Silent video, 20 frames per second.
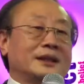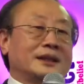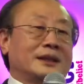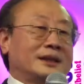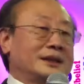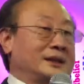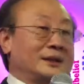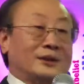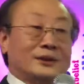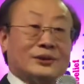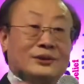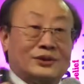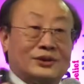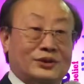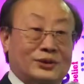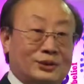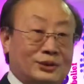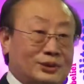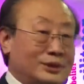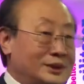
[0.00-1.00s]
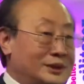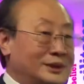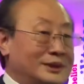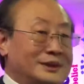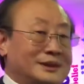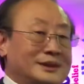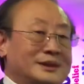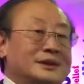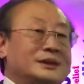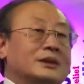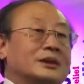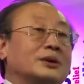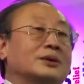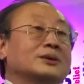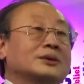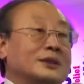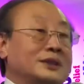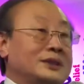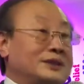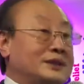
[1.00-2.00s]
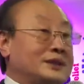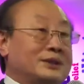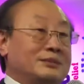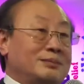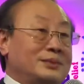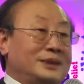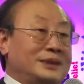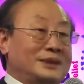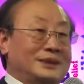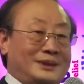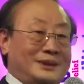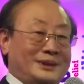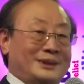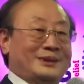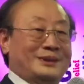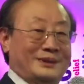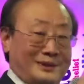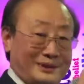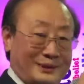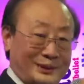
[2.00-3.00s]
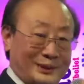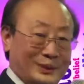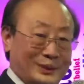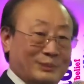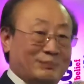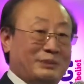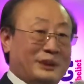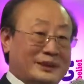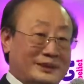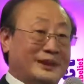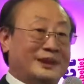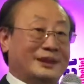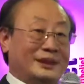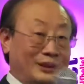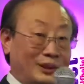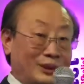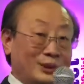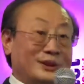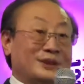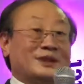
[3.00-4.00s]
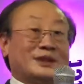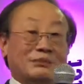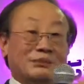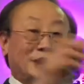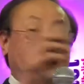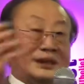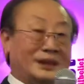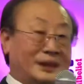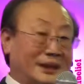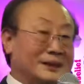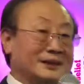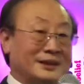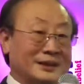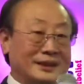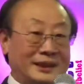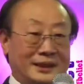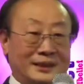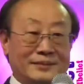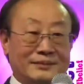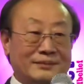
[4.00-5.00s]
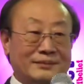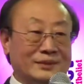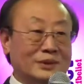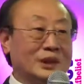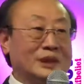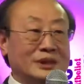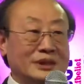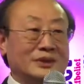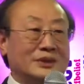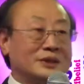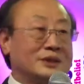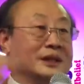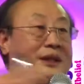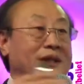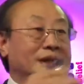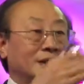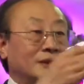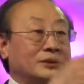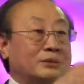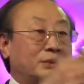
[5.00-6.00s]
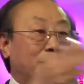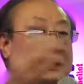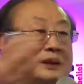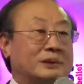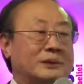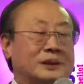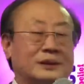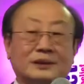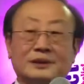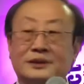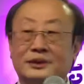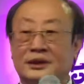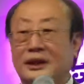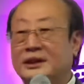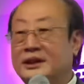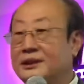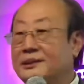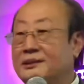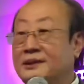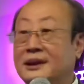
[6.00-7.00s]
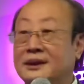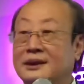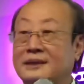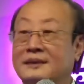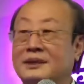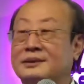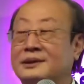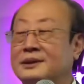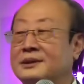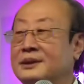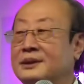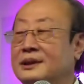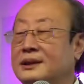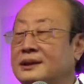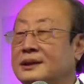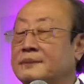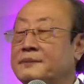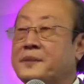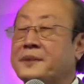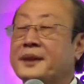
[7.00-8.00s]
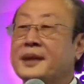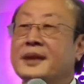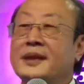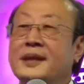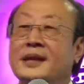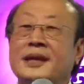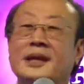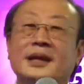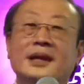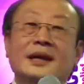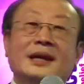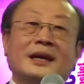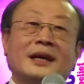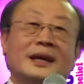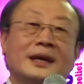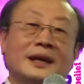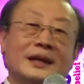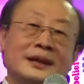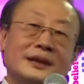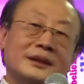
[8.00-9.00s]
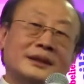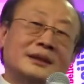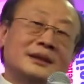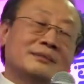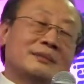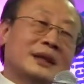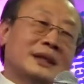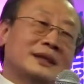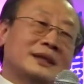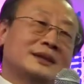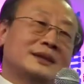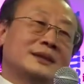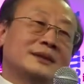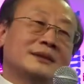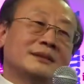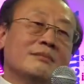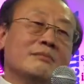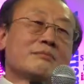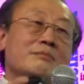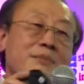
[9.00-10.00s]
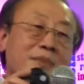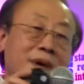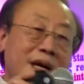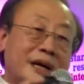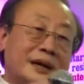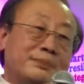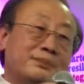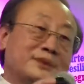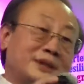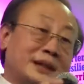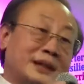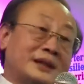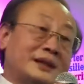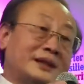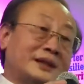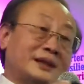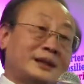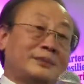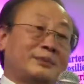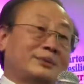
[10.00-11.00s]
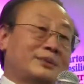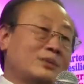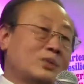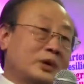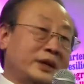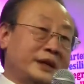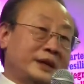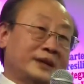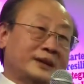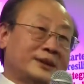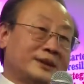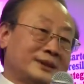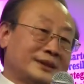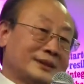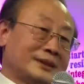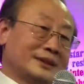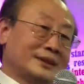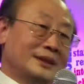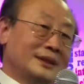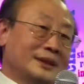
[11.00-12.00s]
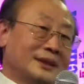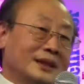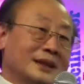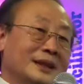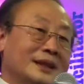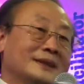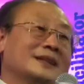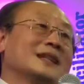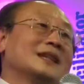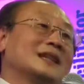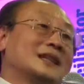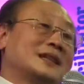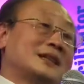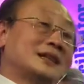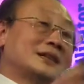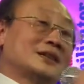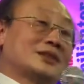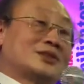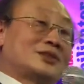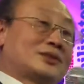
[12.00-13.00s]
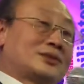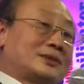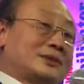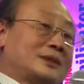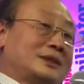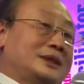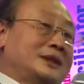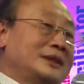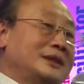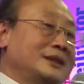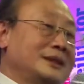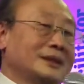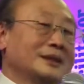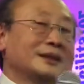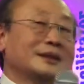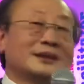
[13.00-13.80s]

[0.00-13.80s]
and local schools. All these can be, you know, big data, all this can be done there We can use data to power all this interactive in real time. And imagine map that up with the last three